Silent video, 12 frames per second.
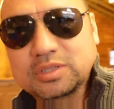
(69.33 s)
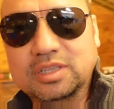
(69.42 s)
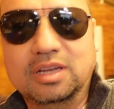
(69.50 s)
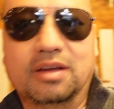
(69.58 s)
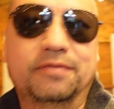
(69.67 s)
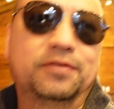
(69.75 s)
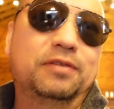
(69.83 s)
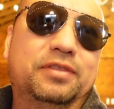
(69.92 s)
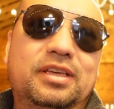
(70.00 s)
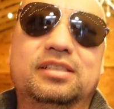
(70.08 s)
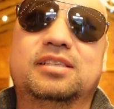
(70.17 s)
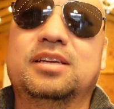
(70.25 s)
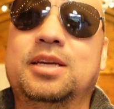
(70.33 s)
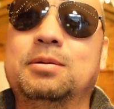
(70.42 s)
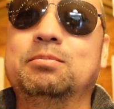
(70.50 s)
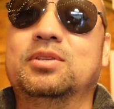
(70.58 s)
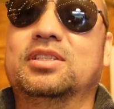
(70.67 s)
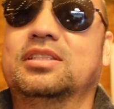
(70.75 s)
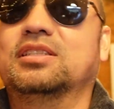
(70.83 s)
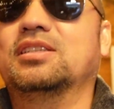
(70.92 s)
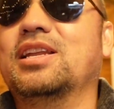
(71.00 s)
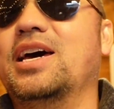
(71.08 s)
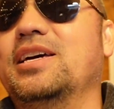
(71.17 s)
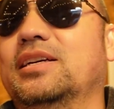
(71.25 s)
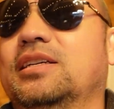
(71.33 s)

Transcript: the 50s theme tonight.